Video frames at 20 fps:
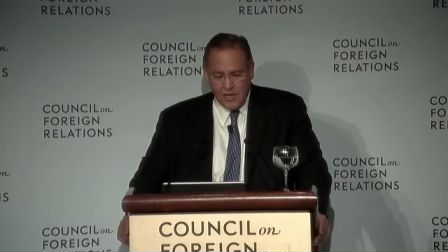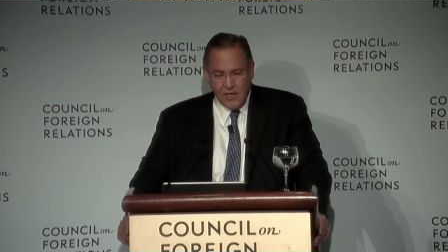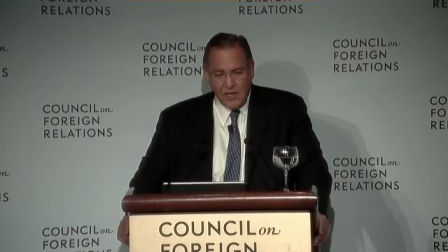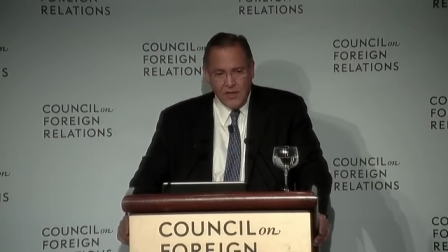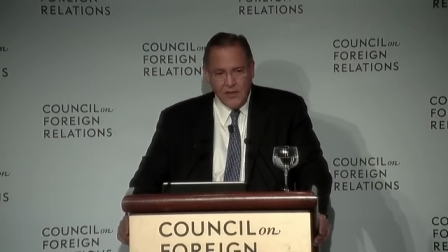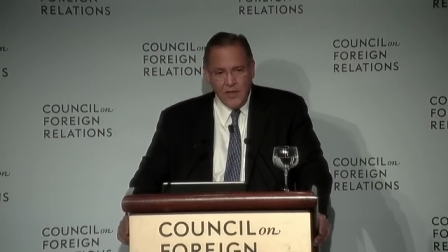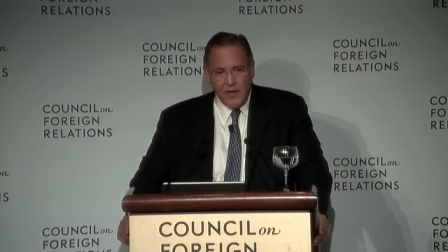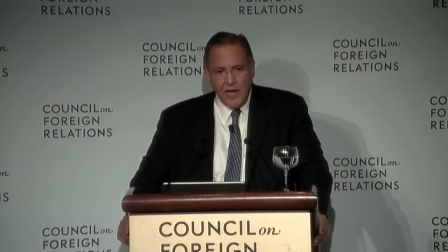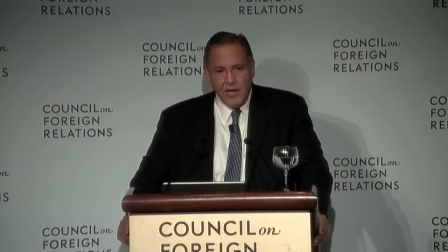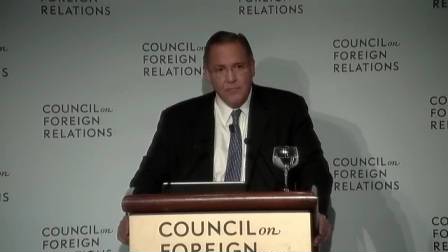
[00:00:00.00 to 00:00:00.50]

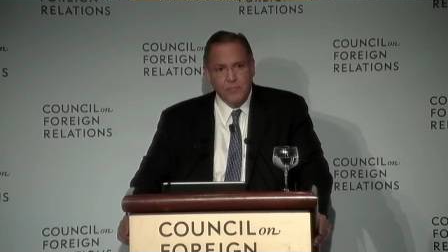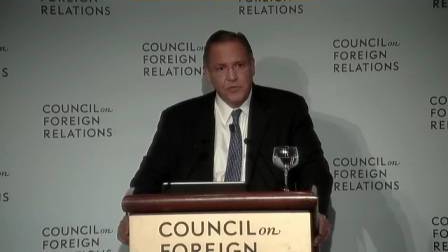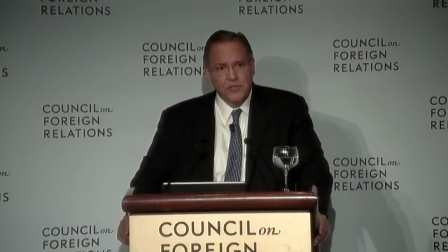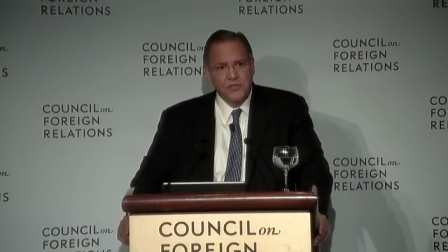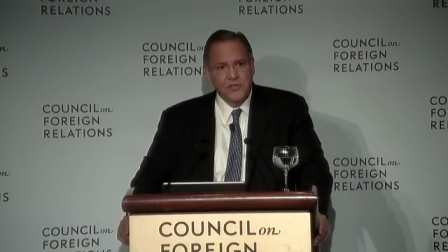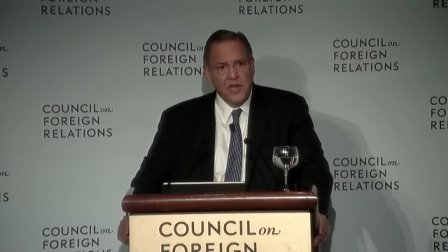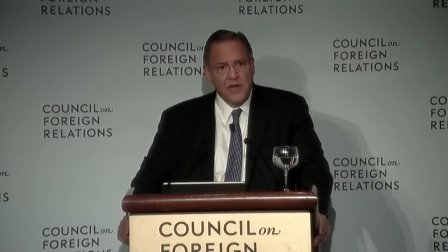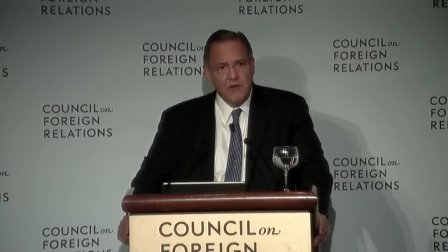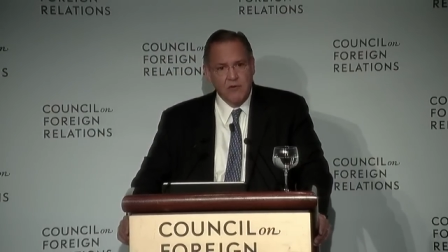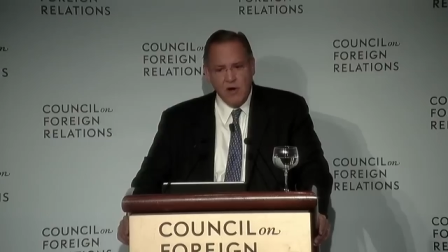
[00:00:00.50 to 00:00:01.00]
That eight
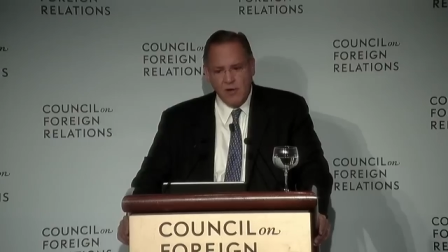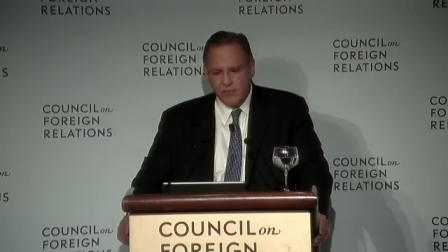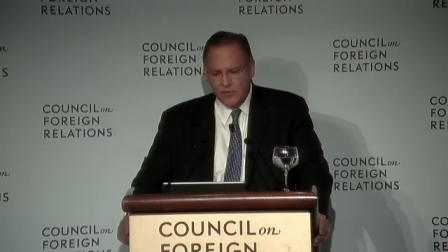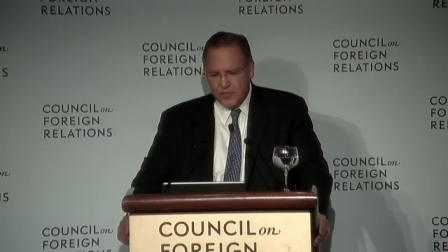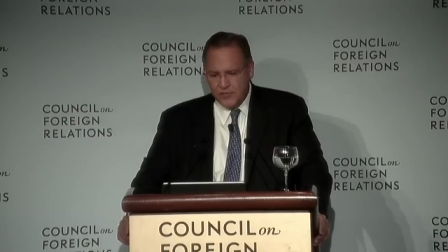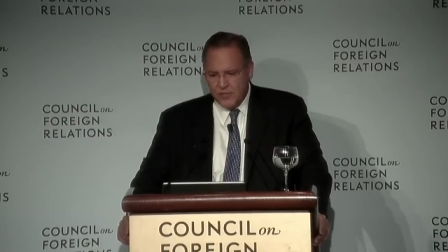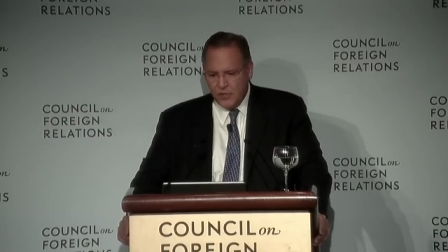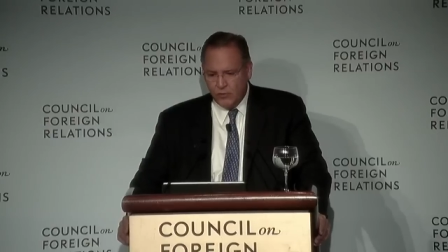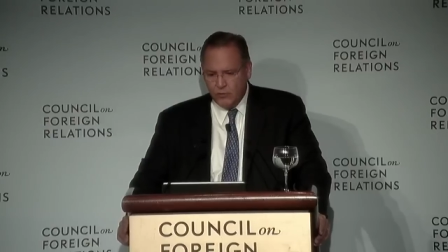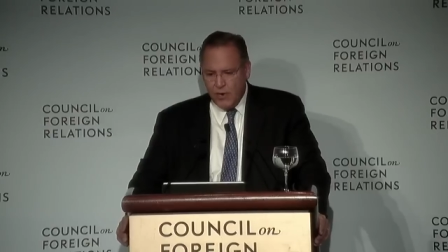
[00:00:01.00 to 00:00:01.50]
percent, however,
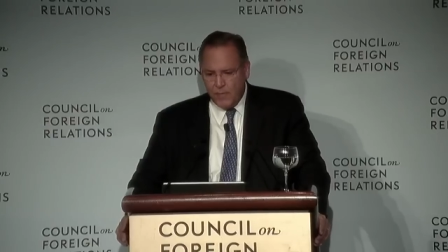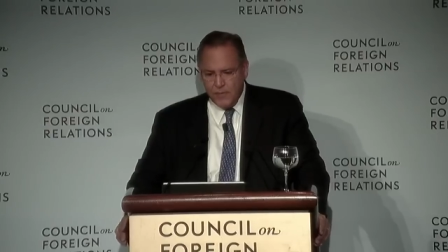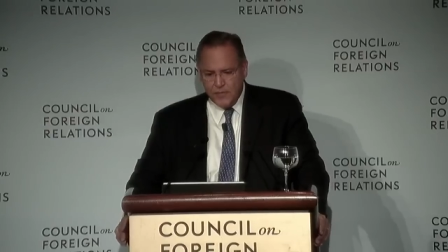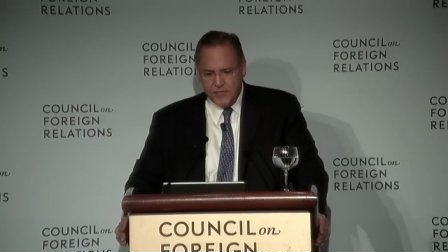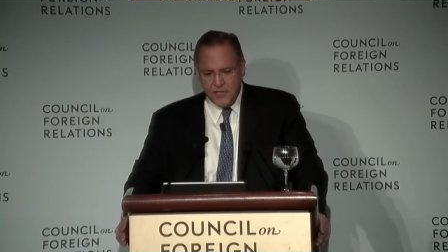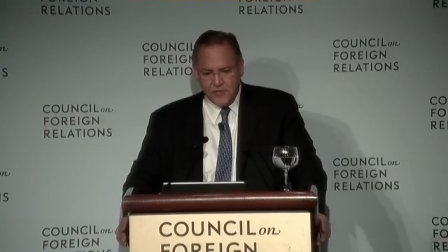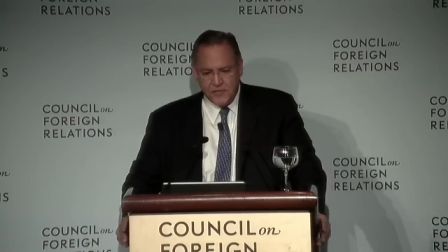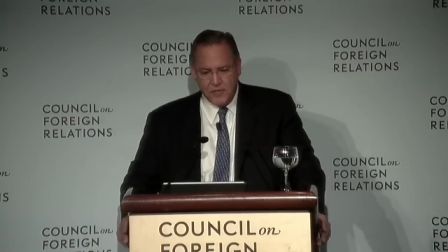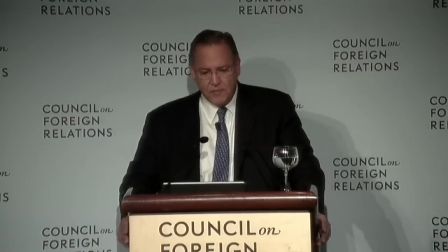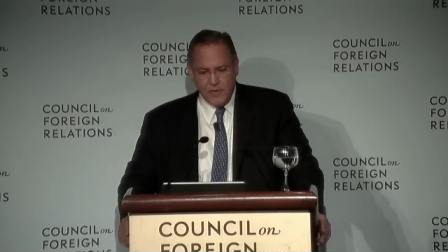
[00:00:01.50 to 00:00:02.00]
still
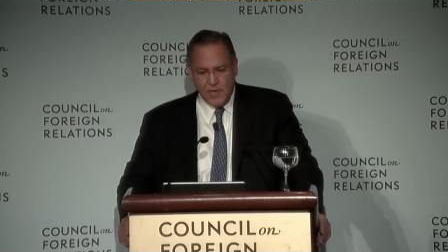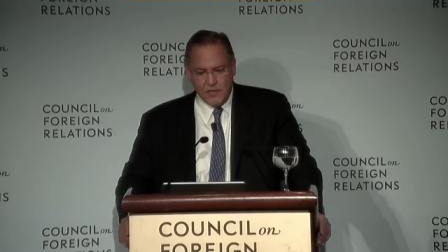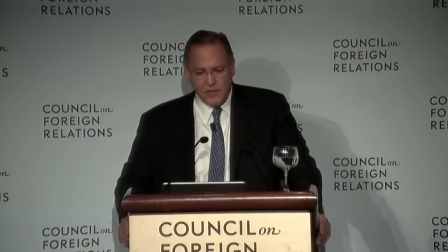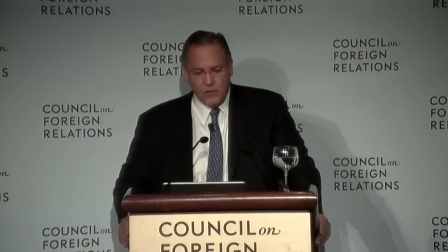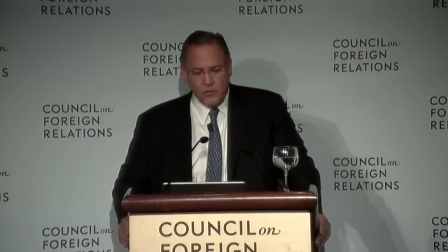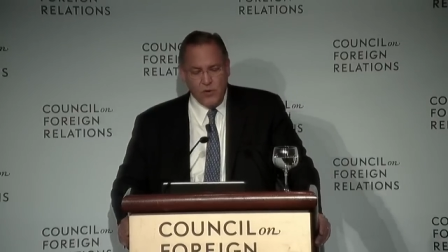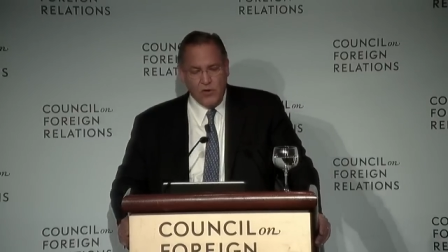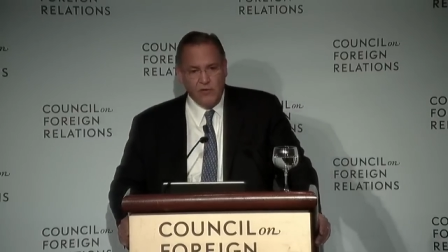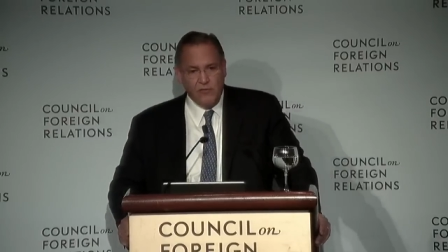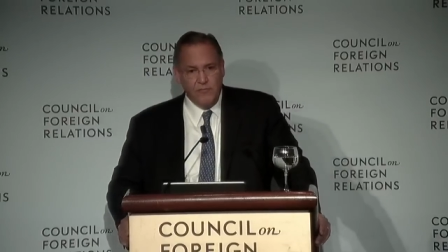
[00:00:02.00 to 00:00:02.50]
represents about
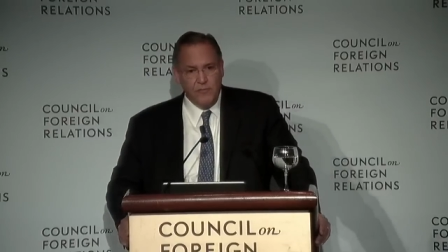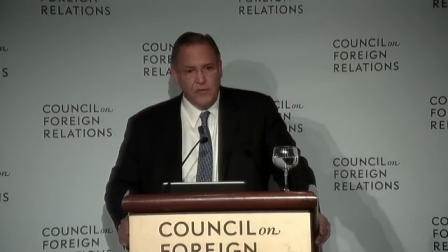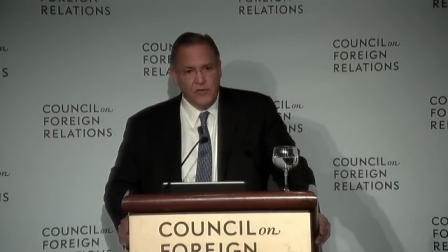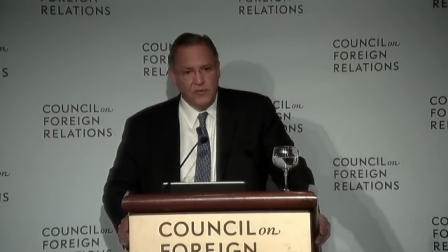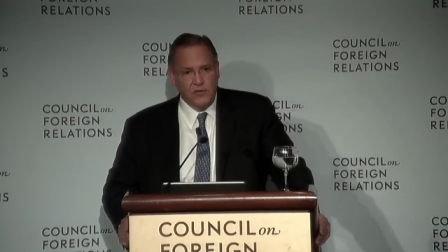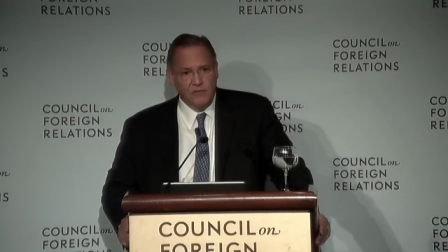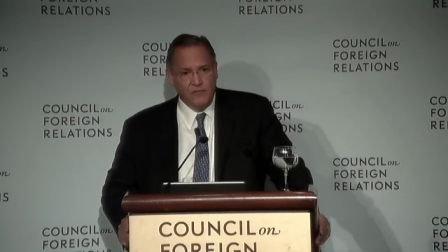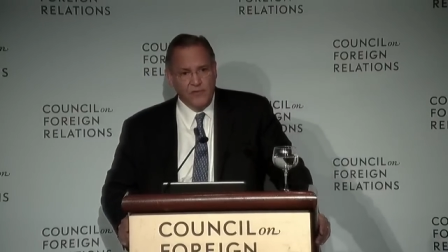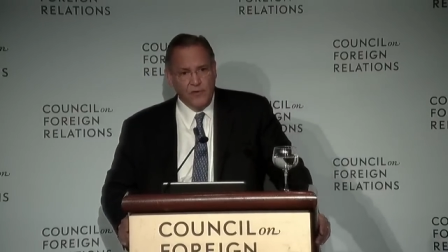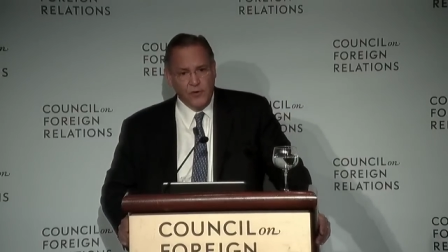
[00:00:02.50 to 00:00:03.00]
twelve
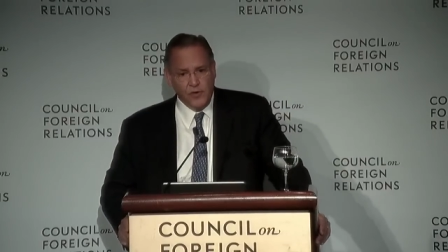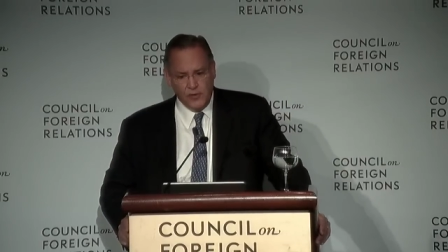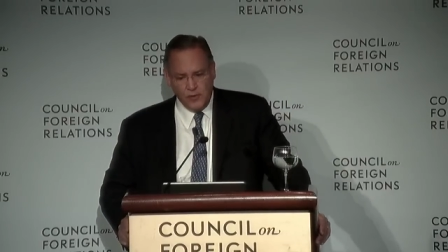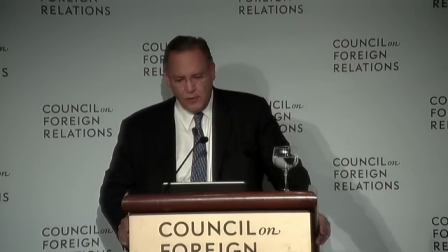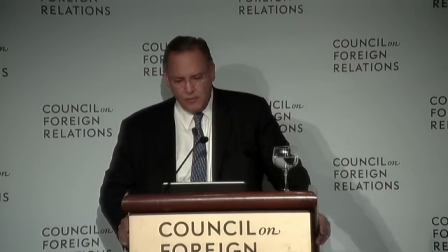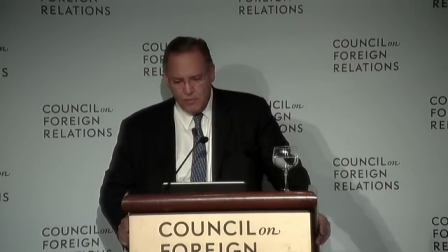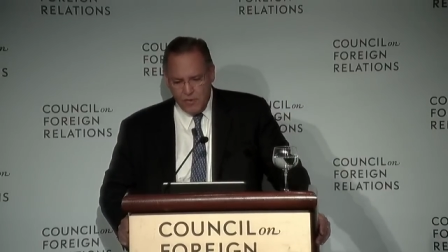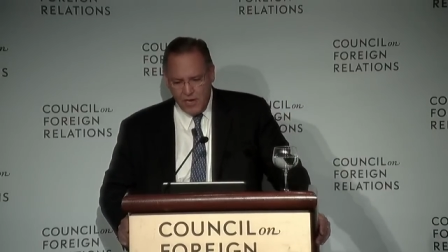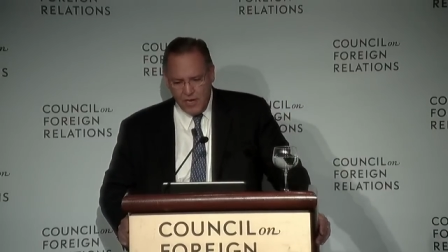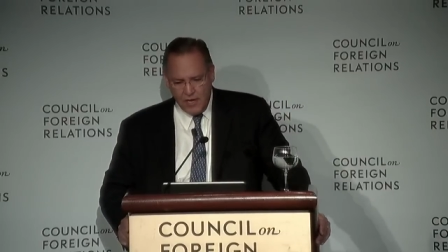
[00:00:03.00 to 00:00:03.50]
million very
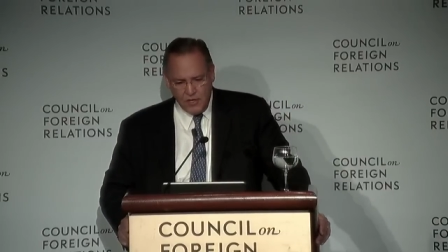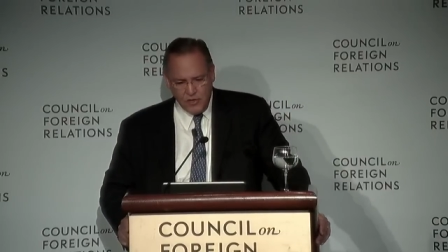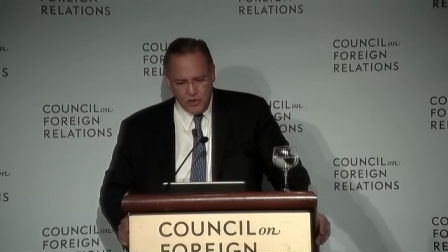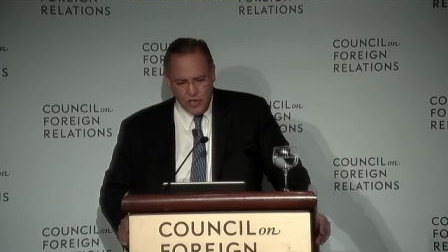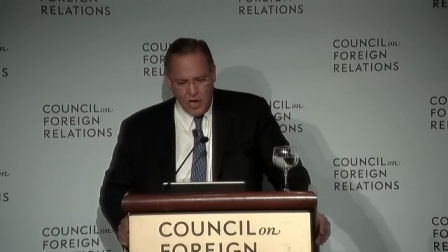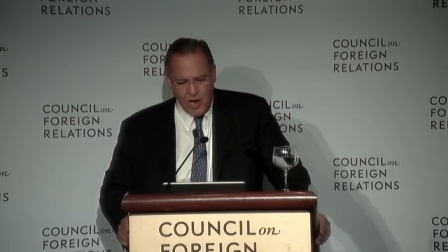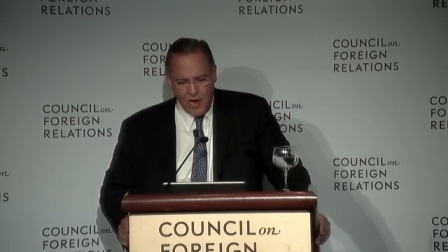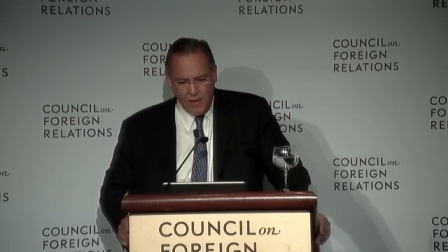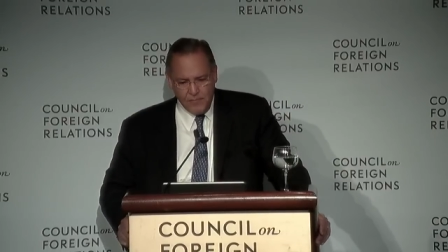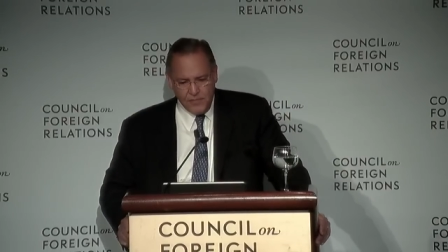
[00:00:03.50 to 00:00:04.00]
good-paying
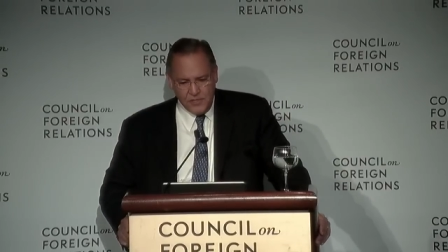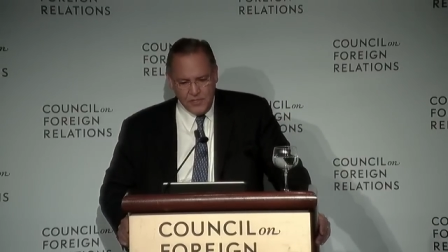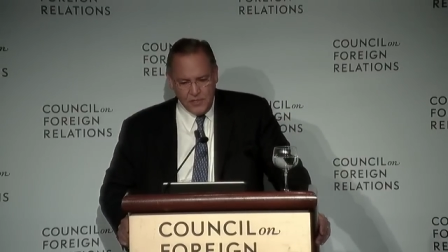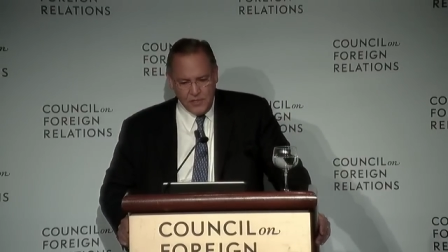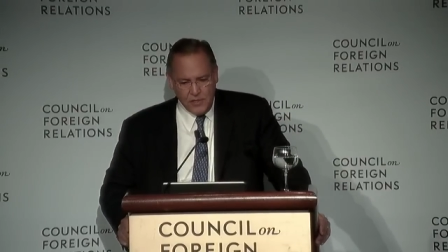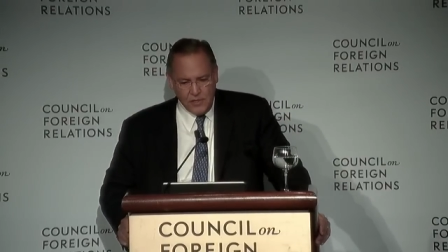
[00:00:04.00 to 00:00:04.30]
jobs.